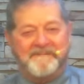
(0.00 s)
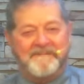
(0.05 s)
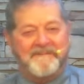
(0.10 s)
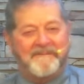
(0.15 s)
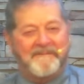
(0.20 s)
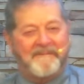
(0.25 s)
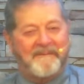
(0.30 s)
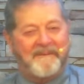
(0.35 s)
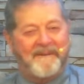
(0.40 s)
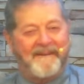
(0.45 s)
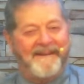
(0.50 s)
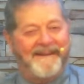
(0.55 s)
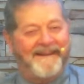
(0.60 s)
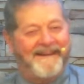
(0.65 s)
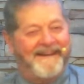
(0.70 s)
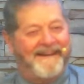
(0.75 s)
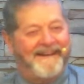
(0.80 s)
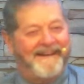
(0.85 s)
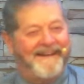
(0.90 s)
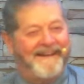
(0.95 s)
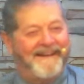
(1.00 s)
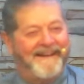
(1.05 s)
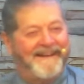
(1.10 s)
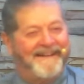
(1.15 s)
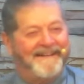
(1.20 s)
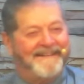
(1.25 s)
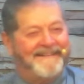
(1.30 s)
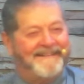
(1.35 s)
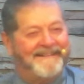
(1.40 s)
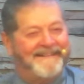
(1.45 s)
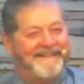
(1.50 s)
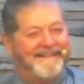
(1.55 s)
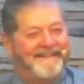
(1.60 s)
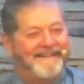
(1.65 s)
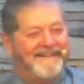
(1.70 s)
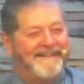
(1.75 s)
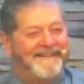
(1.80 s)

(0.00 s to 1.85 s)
(silence)